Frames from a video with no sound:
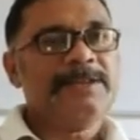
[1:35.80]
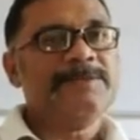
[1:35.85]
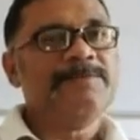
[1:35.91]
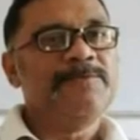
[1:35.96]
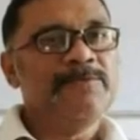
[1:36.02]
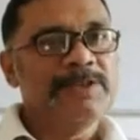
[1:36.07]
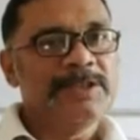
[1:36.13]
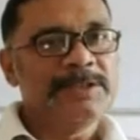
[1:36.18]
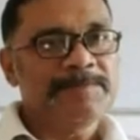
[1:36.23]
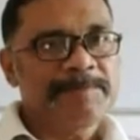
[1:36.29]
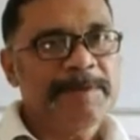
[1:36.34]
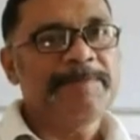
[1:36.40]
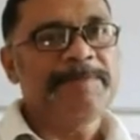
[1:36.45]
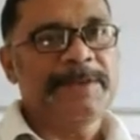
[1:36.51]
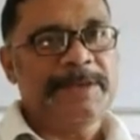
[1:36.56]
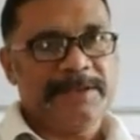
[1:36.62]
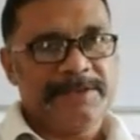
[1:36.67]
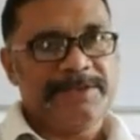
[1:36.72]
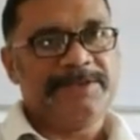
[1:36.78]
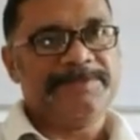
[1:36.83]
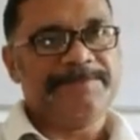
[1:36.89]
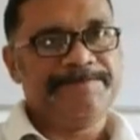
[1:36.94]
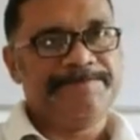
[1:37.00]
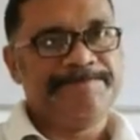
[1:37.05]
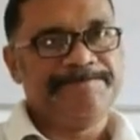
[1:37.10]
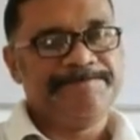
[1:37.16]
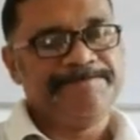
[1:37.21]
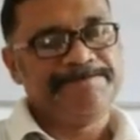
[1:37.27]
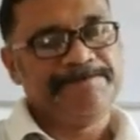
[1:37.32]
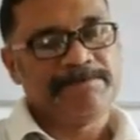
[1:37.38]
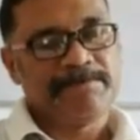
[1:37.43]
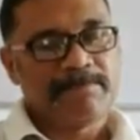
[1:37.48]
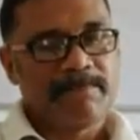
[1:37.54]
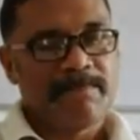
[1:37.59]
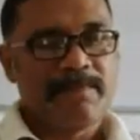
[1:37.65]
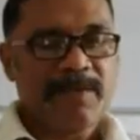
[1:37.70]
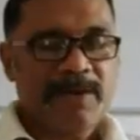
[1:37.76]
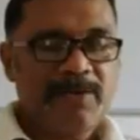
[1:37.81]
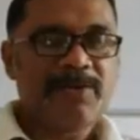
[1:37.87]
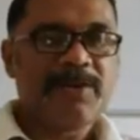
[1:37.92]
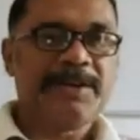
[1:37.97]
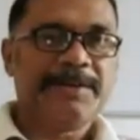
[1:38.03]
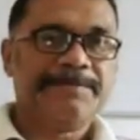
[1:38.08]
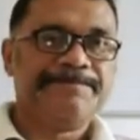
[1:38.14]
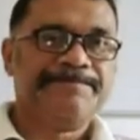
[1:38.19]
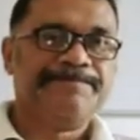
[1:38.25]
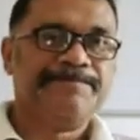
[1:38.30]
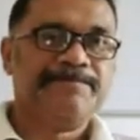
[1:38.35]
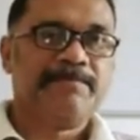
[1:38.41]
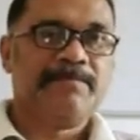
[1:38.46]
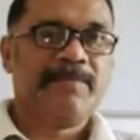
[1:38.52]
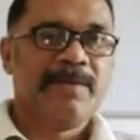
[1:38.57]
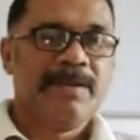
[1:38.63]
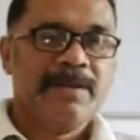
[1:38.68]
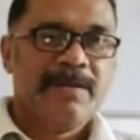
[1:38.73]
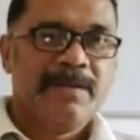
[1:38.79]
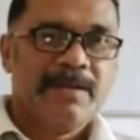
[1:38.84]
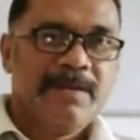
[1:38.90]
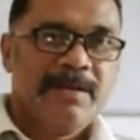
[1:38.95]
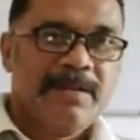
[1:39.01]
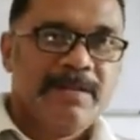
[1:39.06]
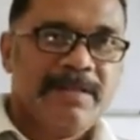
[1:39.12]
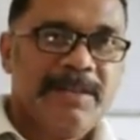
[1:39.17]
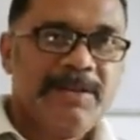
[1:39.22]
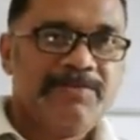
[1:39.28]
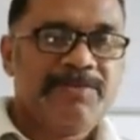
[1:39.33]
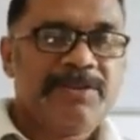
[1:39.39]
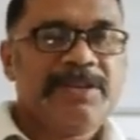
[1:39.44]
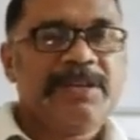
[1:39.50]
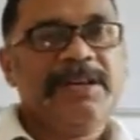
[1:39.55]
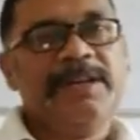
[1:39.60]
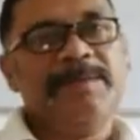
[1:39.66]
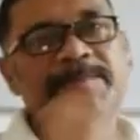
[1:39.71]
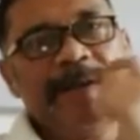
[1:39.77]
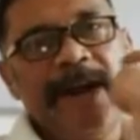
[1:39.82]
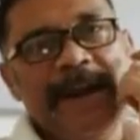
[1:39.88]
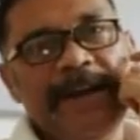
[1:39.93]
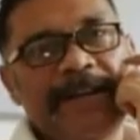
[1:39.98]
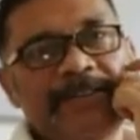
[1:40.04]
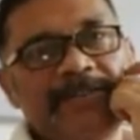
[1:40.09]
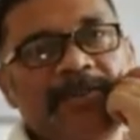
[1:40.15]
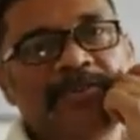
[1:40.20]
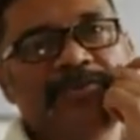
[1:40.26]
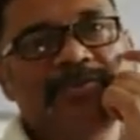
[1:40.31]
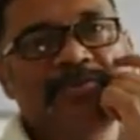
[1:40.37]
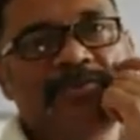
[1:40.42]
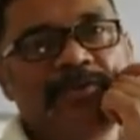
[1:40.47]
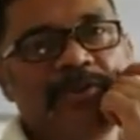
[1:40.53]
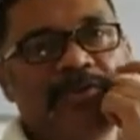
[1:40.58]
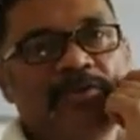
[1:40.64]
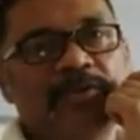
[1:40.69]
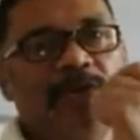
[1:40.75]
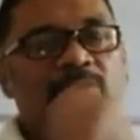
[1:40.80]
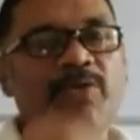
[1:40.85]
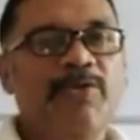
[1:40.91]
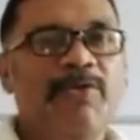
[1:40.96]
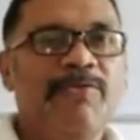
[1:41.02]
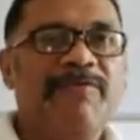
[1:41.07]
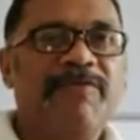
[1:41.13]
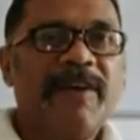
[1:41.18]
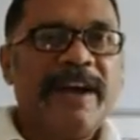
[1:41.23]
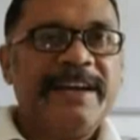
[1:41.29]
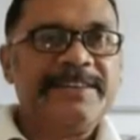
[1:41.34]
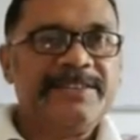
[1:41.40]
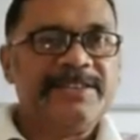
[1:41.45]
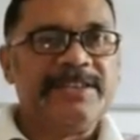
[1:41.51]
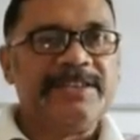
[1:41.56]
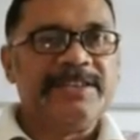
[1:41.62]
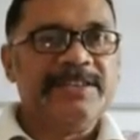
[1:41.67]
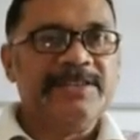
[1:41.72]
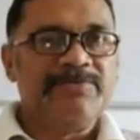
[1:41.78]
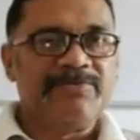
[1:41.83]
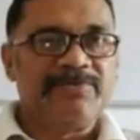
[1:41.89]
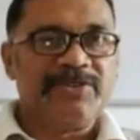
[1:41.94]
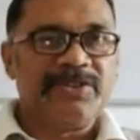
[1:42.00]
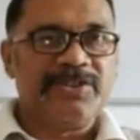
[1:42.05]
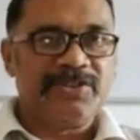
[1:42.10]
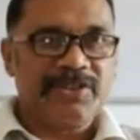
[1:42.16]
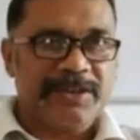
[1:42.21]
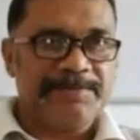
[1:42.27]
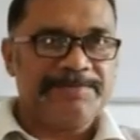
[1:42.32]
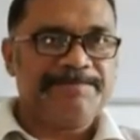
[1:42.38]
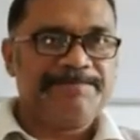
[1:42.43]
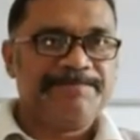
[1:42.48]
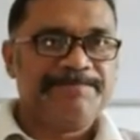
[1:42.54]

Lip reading: is, food is prepared. Okay. Nutrition in plant is also called holophytic nutrition.